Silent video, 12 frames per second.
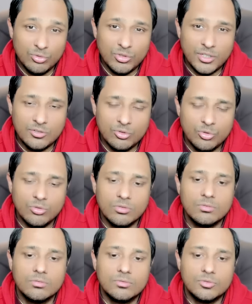Okay. So
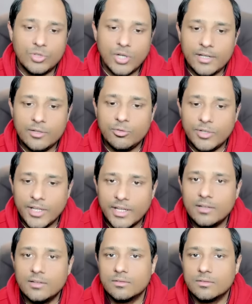try to take